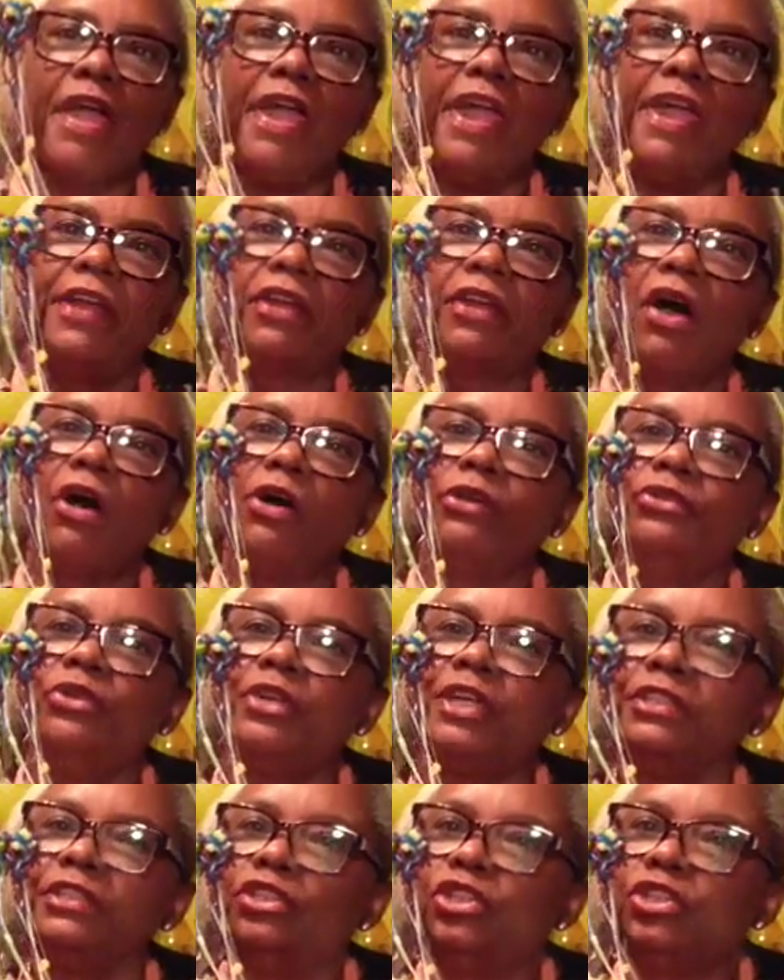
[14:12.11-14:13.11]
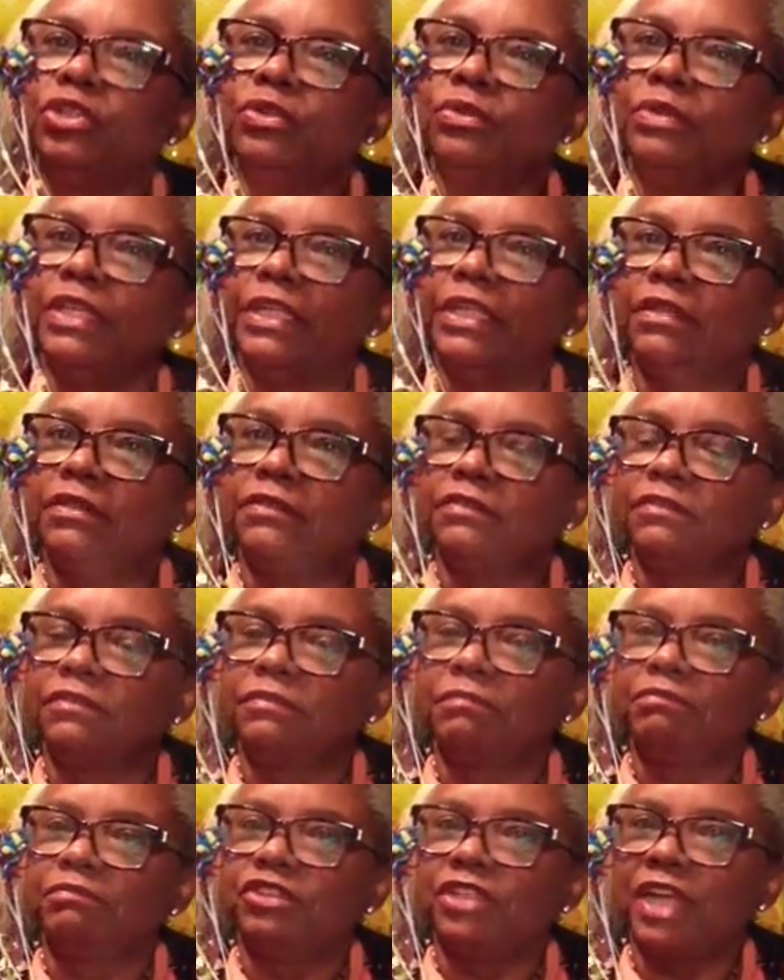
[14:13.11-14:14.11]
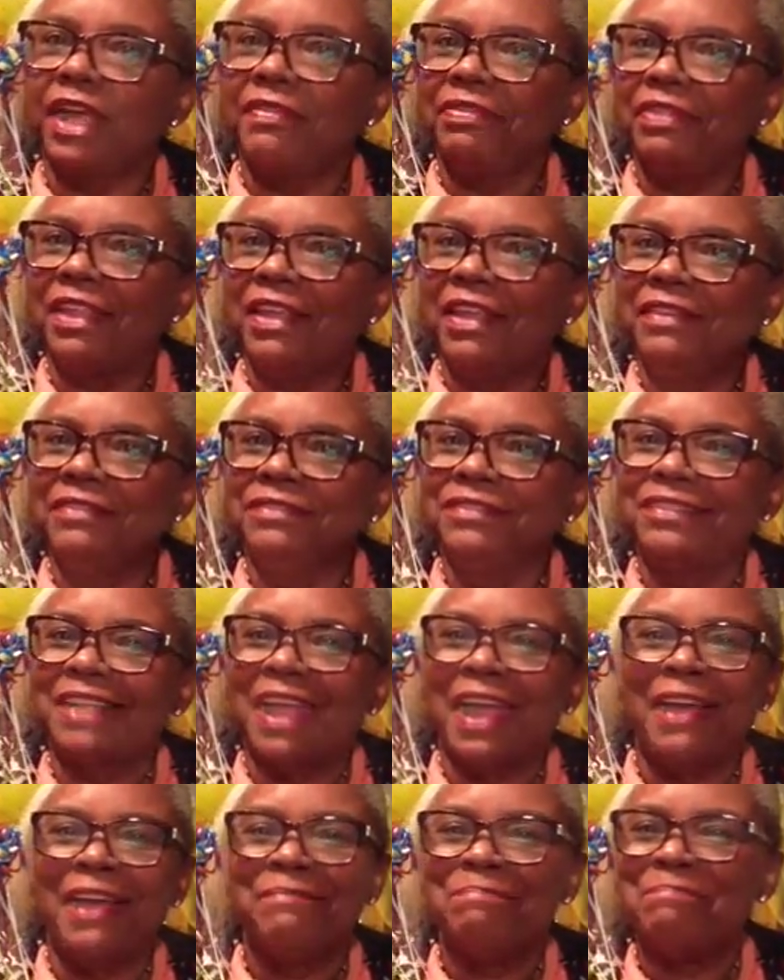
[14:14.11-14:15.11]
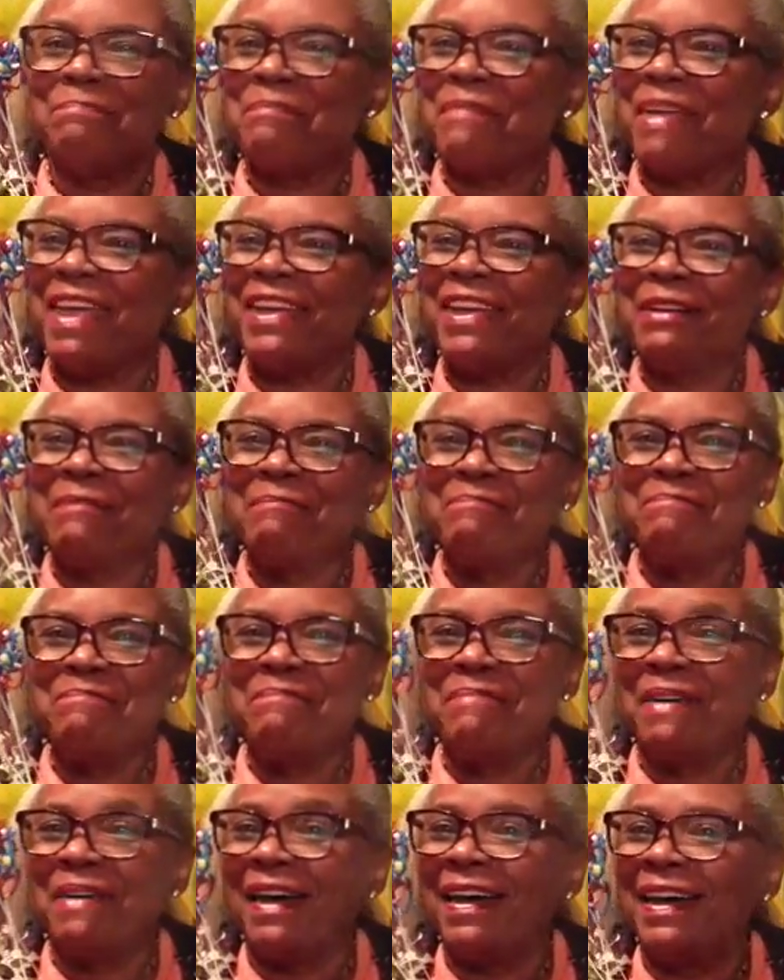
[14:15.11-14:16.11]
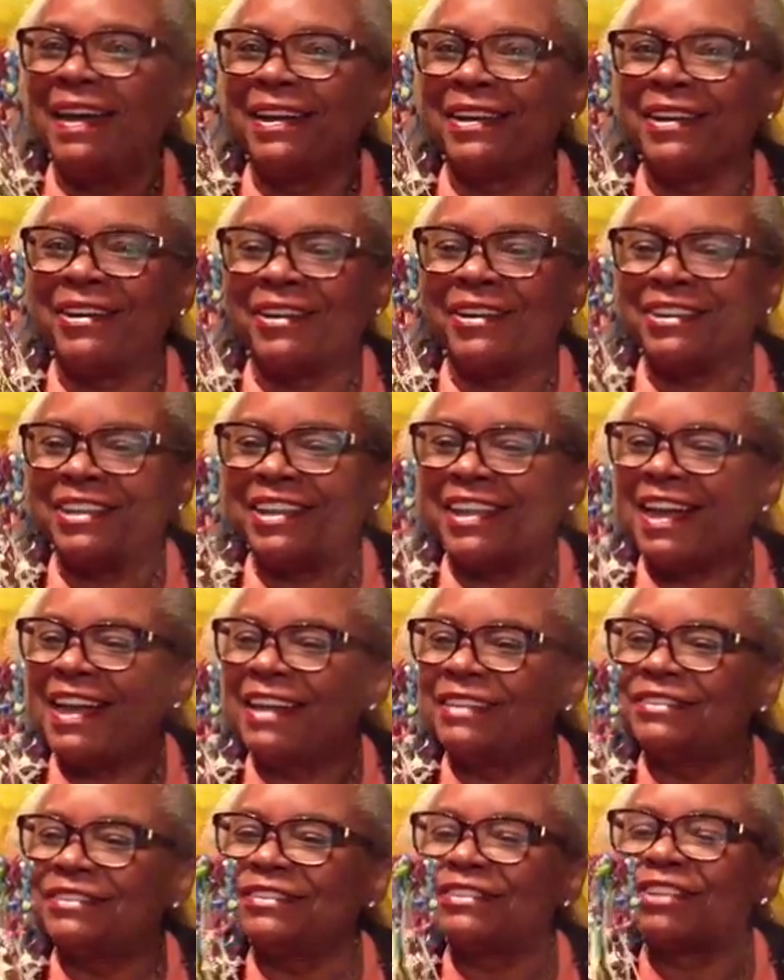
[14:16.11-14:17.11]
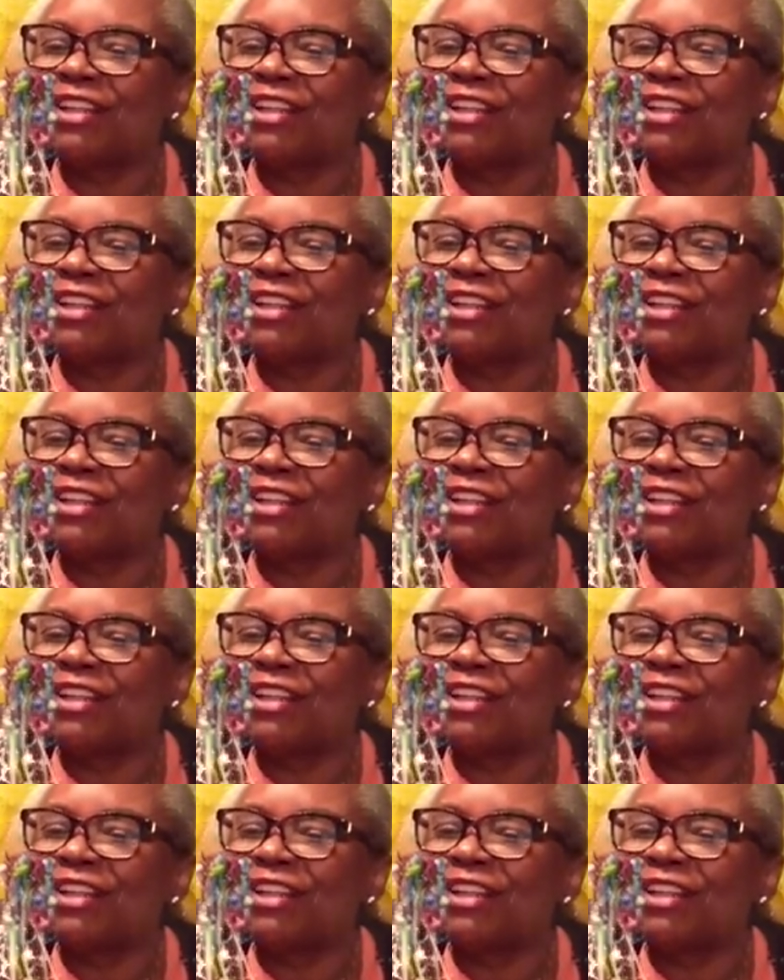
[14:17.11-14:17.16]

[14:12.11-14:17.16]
And all you can do is take things and make them better. Yes.